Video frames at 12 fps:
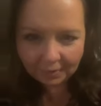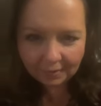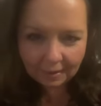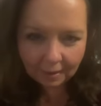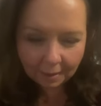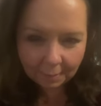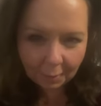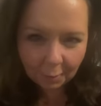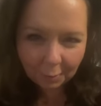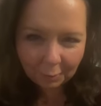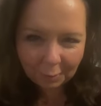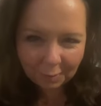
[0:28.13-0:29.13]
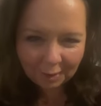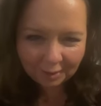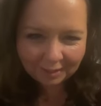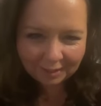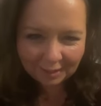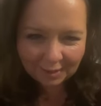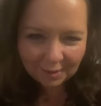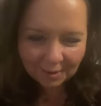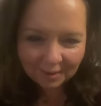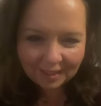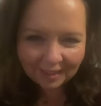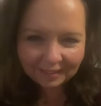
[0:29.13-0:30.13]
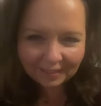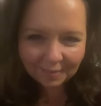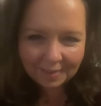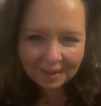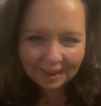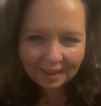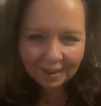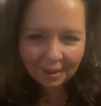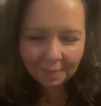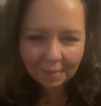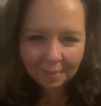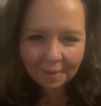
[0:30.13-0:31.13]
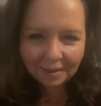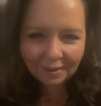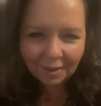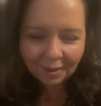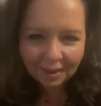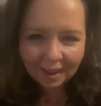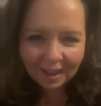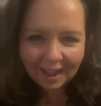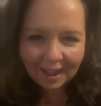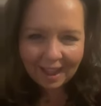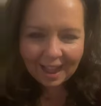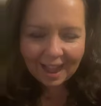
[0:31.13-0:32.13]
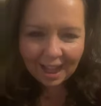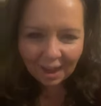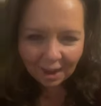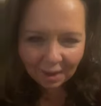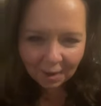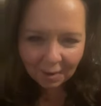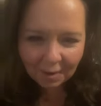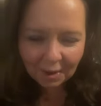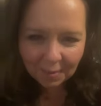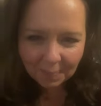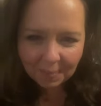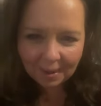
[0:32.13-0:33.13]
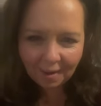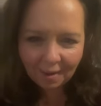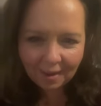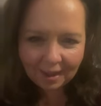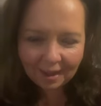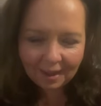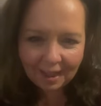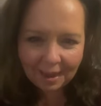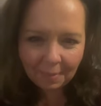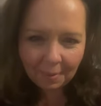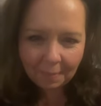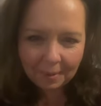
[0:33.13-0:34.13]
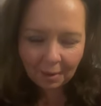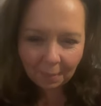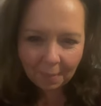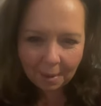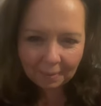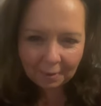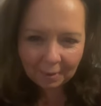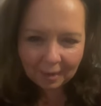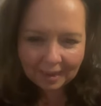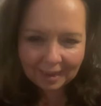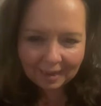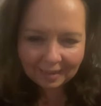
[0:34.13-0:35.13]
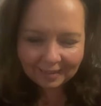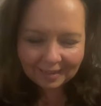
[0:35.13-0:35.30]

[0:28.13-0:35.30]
Cigarette up no good through long this is a cold tassel. Me like come na talk hello lo you pula I'll get a line blow me long Papua New Guinea.